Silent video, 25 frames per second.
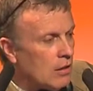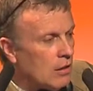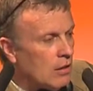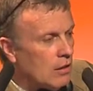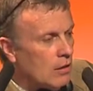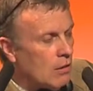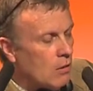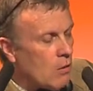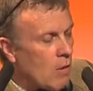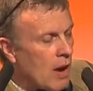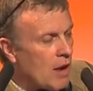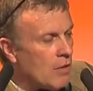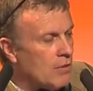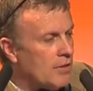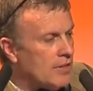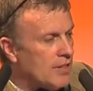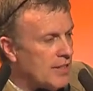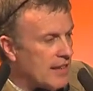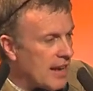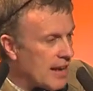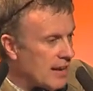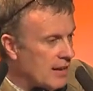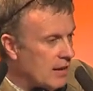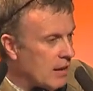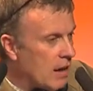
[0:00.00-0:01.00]
around
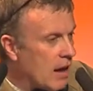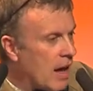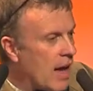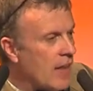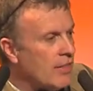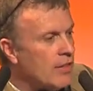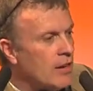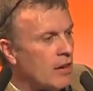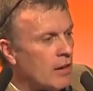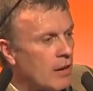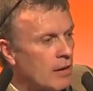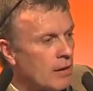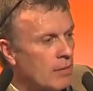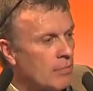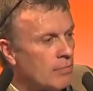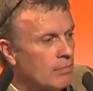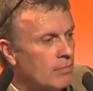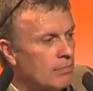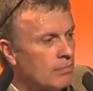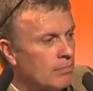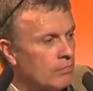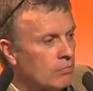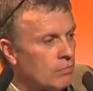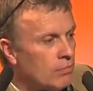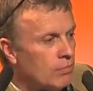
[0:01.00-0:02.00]
10 other
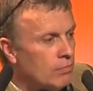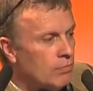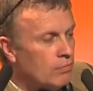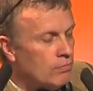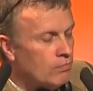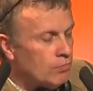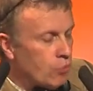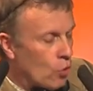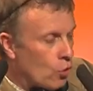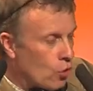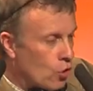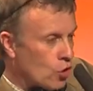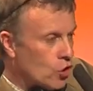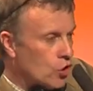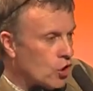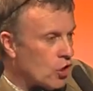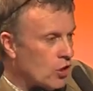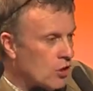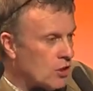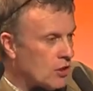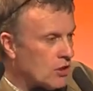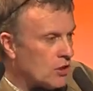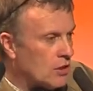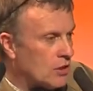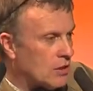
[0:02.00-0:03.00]

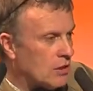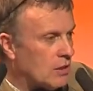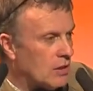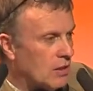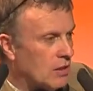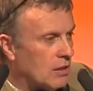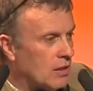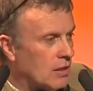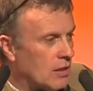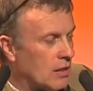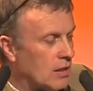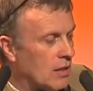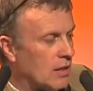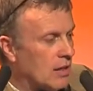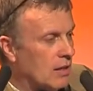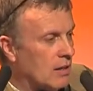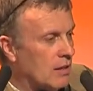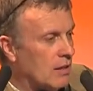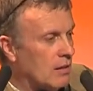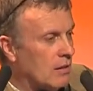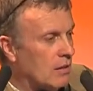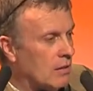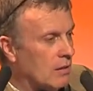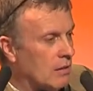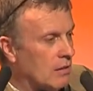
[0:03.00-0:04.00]
productions
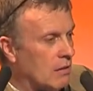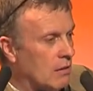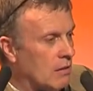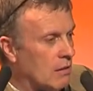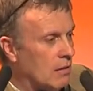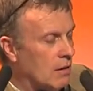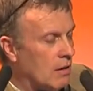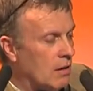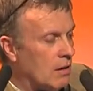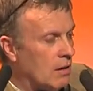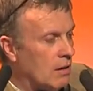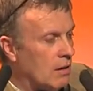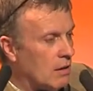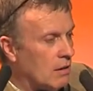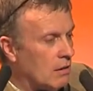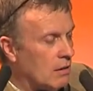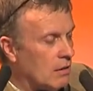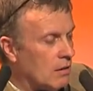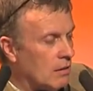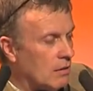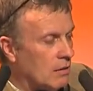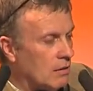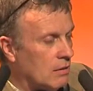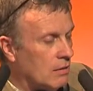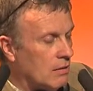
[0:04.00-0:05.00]
and
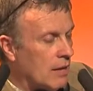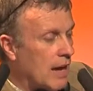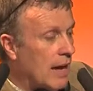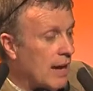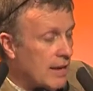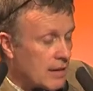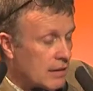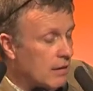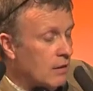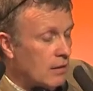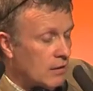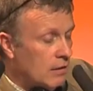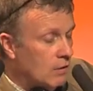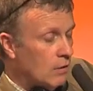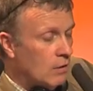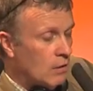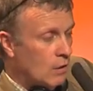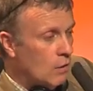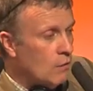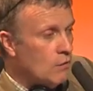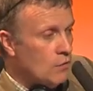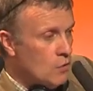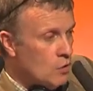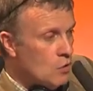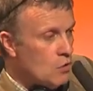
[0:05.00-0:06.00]

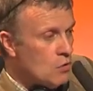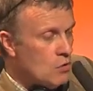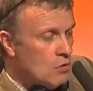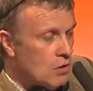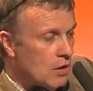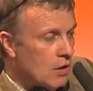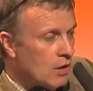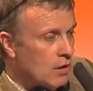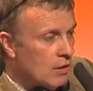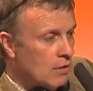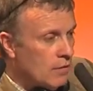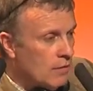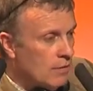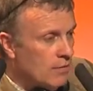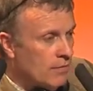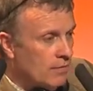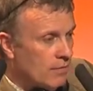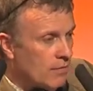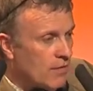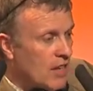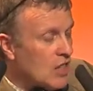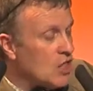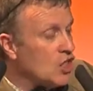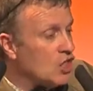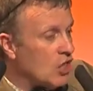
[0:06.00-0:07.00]
a few
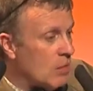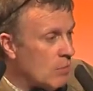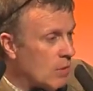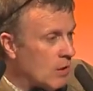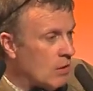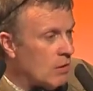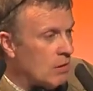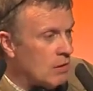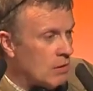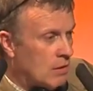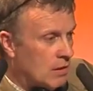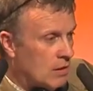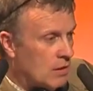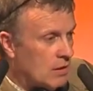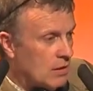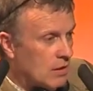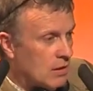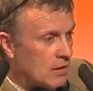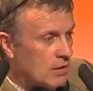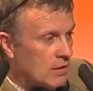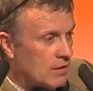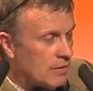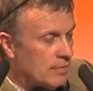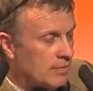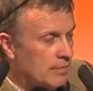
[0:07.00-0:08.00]
vegetable
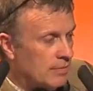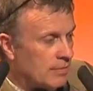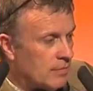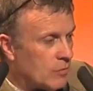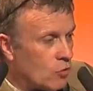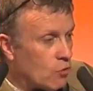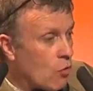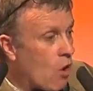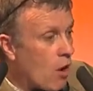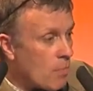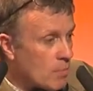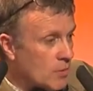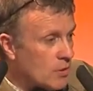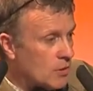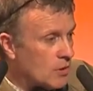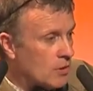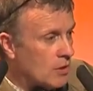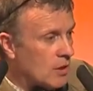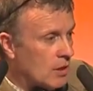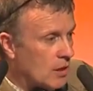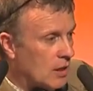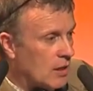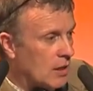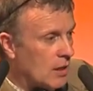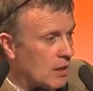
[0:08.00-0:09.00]
crops
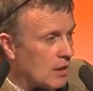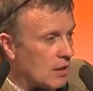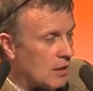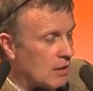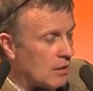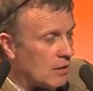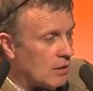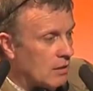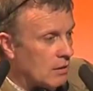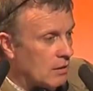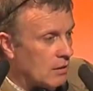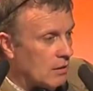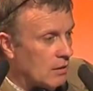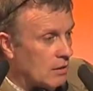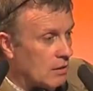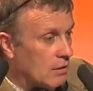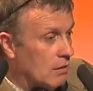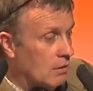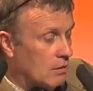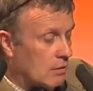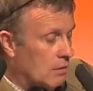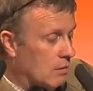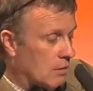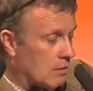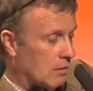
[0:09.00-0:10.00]

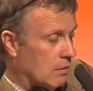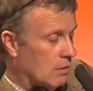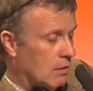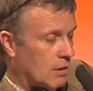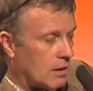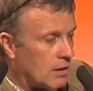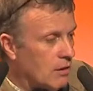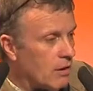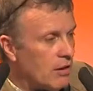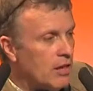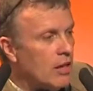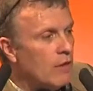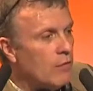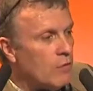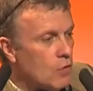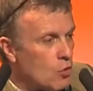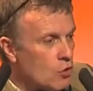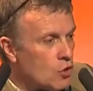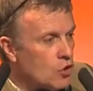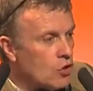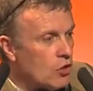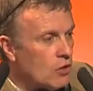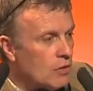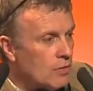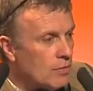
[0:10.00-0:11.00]
in the near
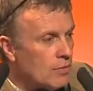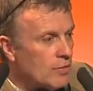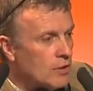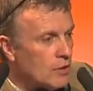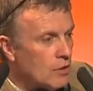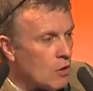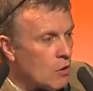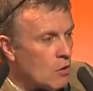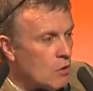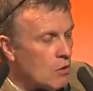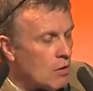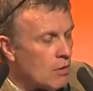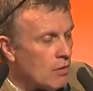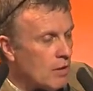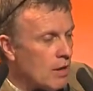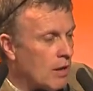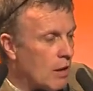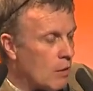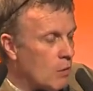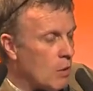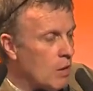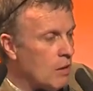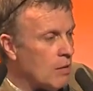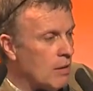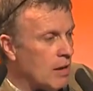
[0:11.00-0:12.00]
future. So I
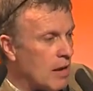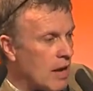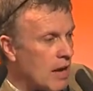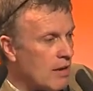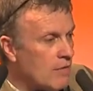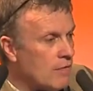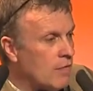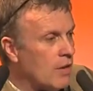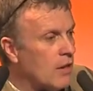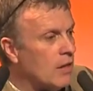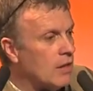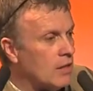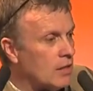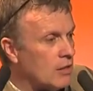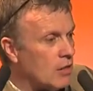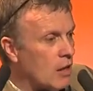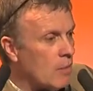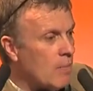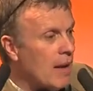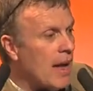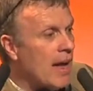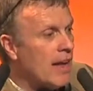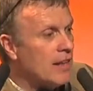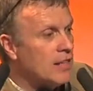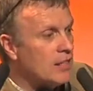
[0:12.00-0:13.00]
will have
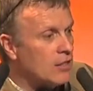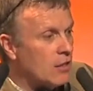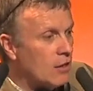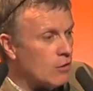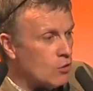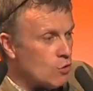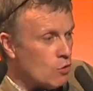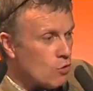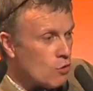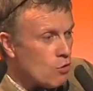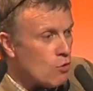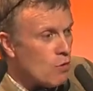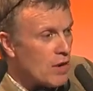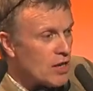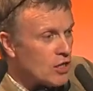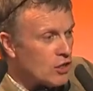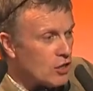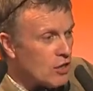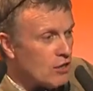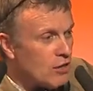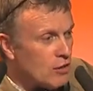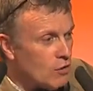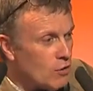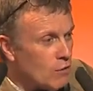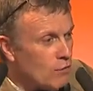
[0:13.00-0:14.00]
some answer to your
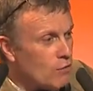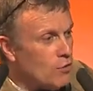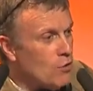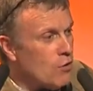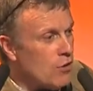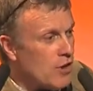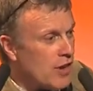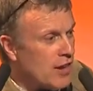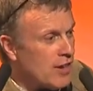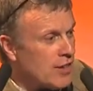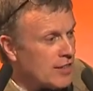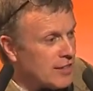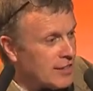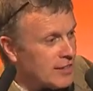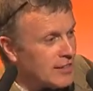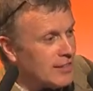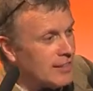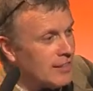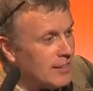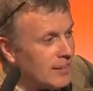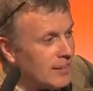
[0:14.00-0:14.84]
question in a few years.